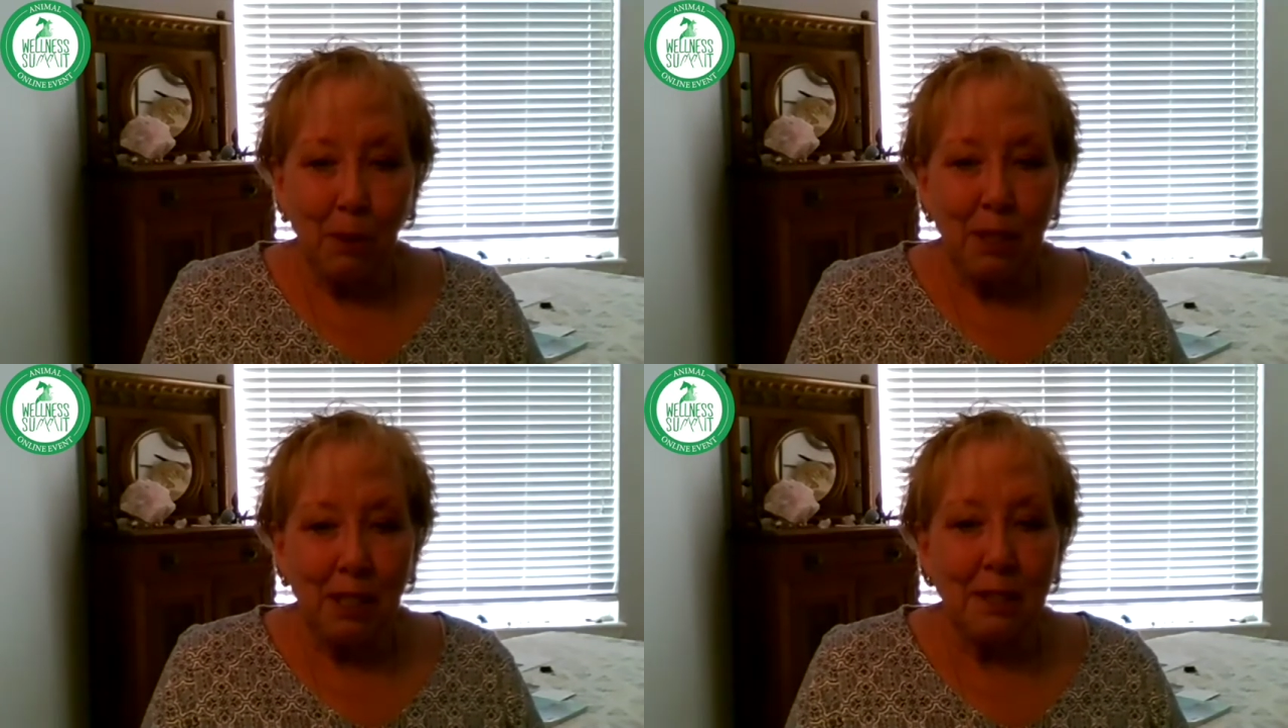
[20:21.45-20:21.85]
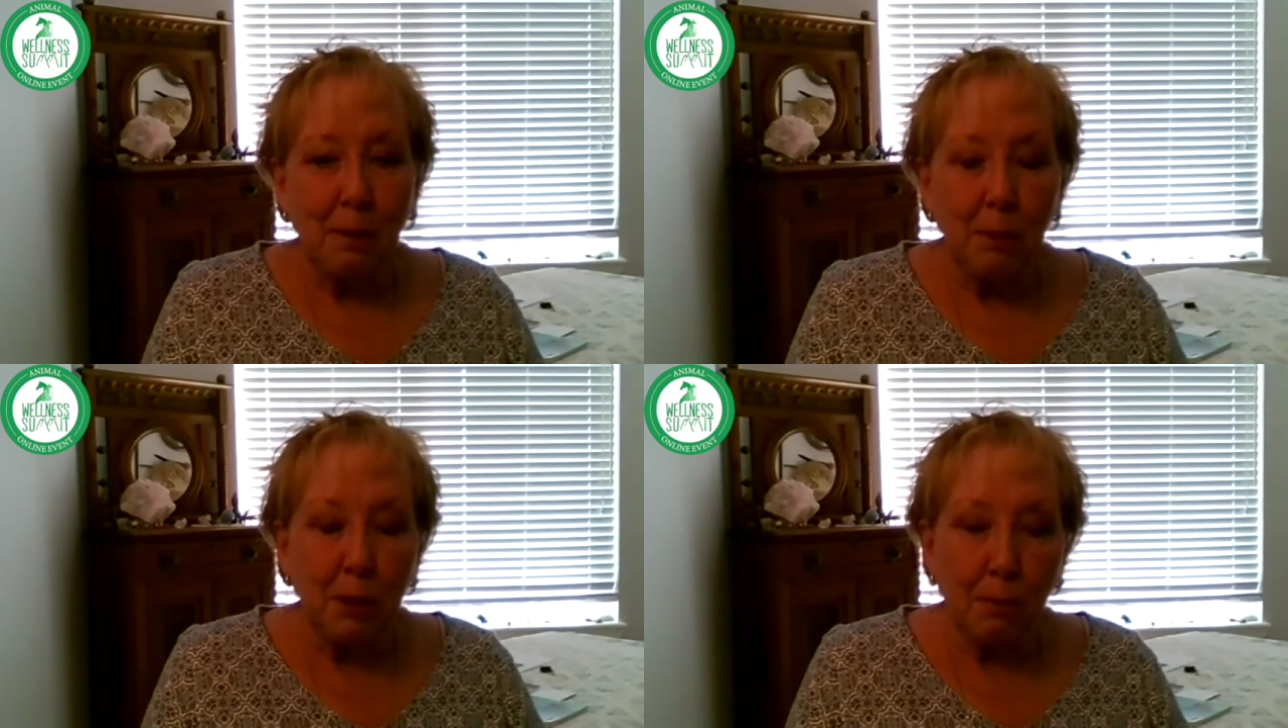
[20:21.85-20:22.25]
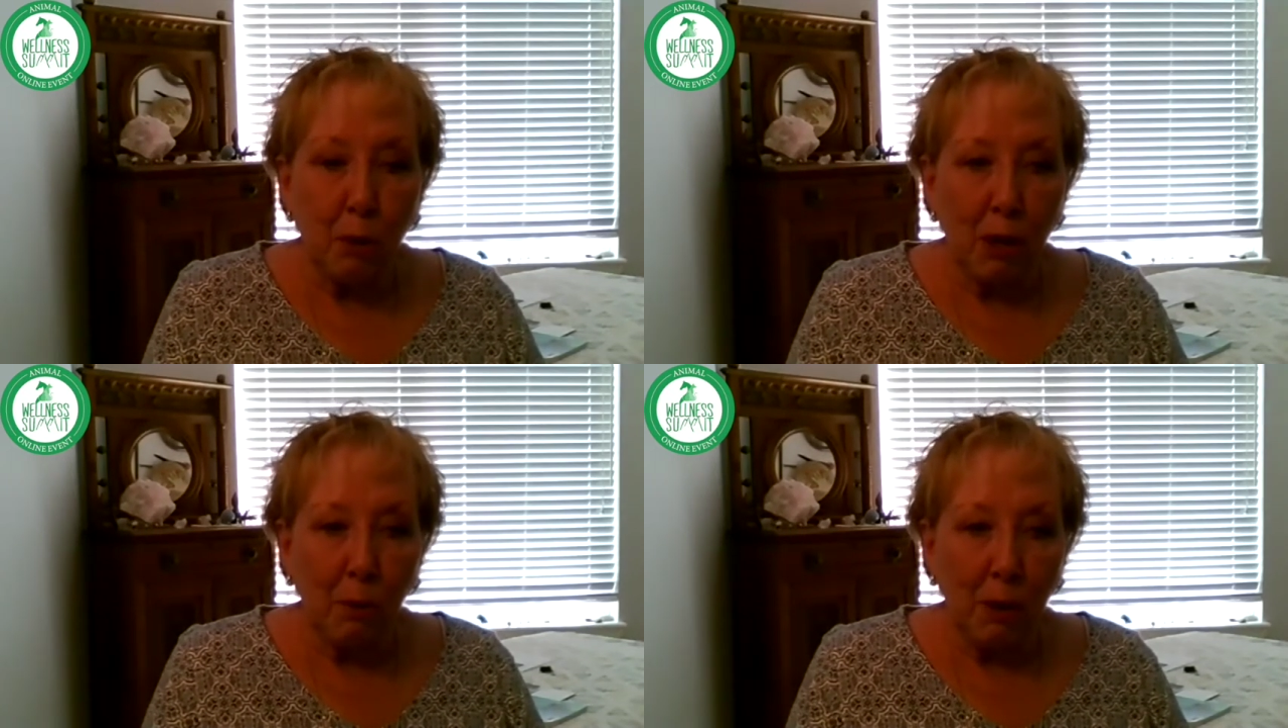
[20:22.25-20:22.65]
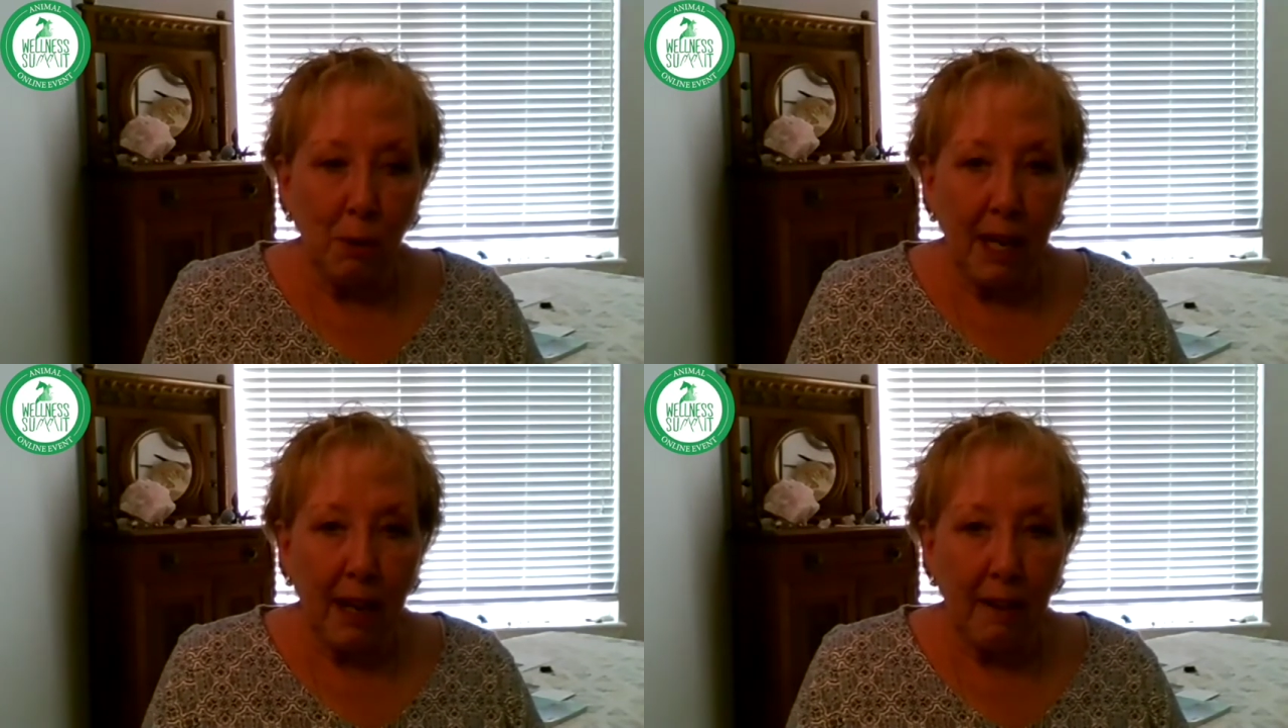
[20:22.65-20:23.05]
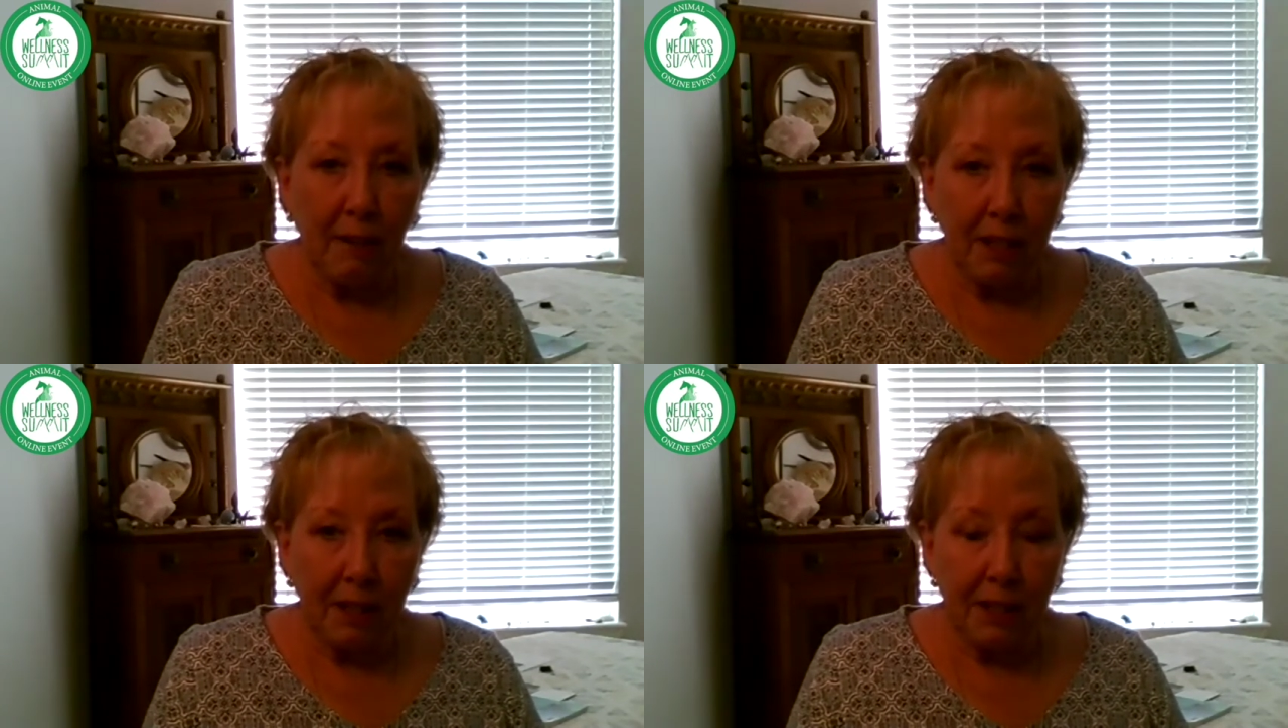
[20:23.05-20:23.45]
system support when we have
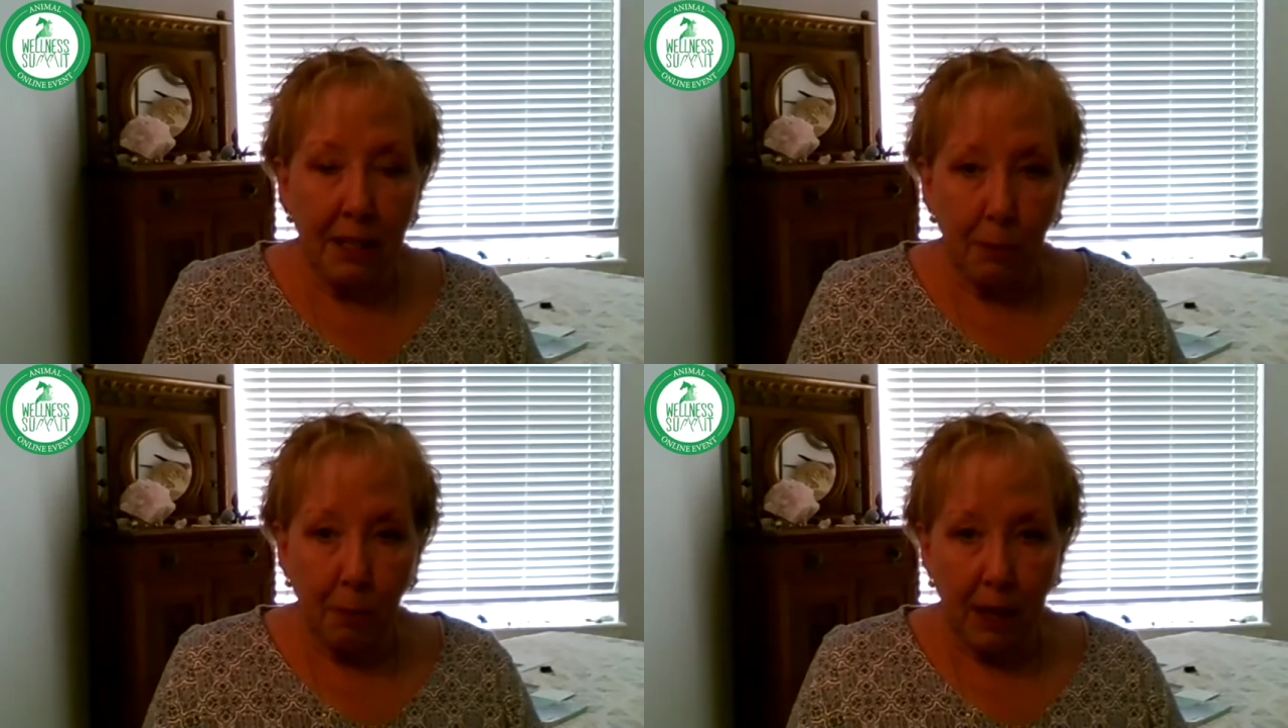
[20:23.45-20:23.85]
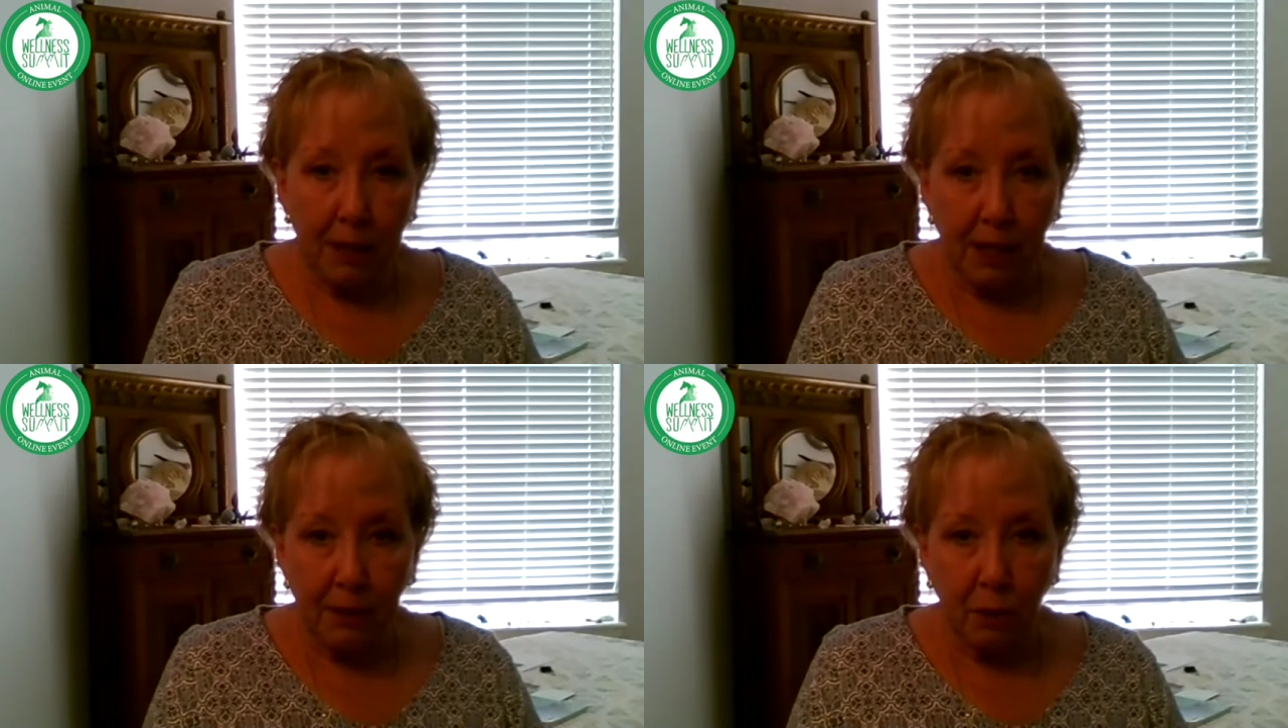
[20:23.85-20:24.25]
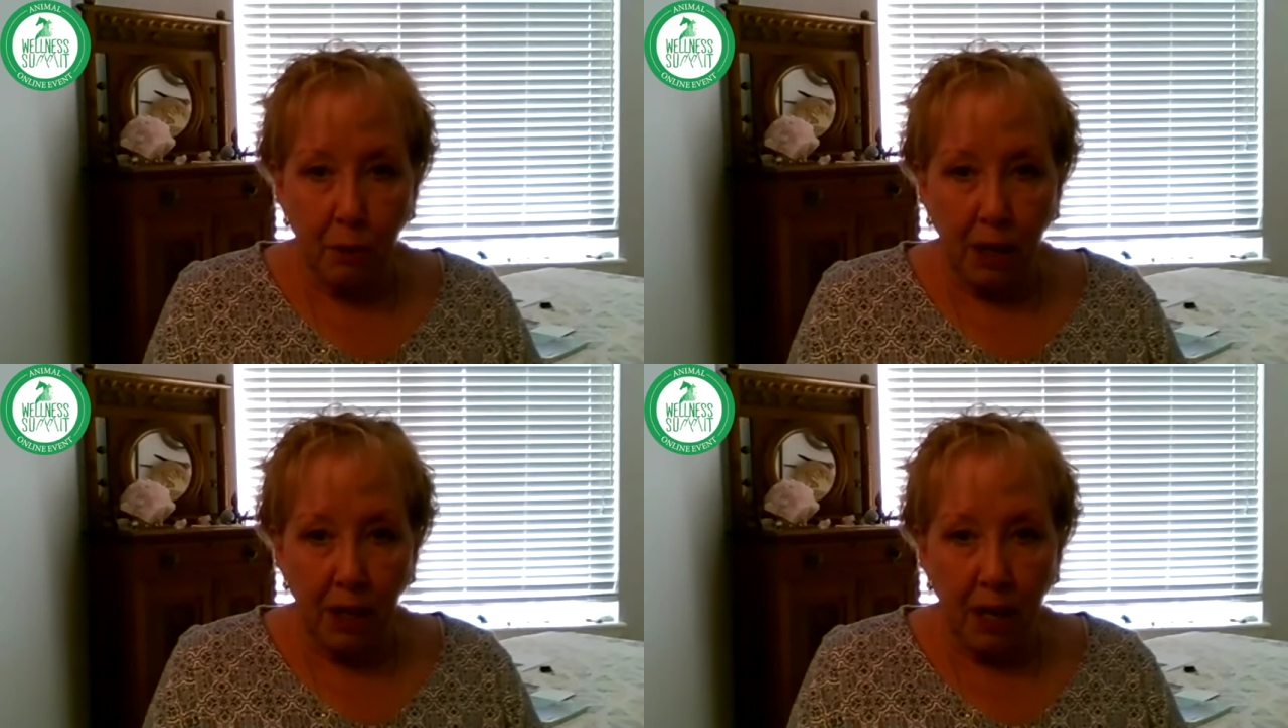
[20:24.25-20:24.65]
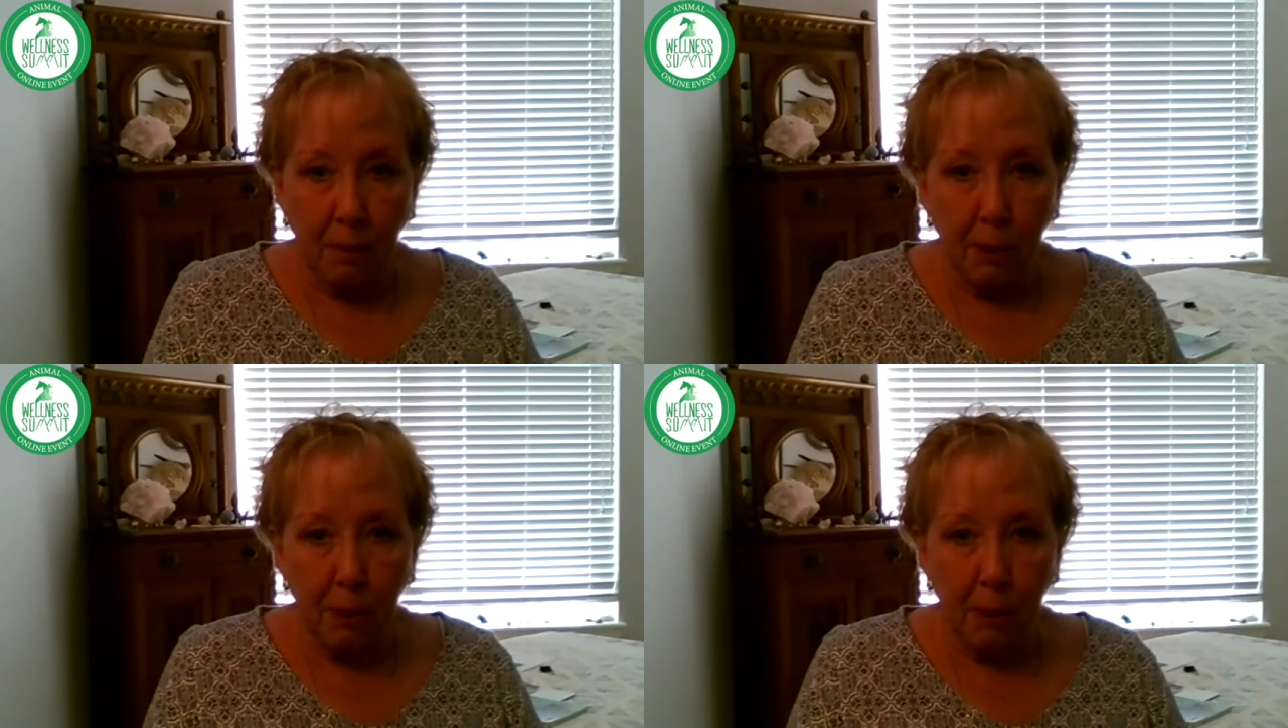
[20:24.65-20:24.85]
a disease process going on,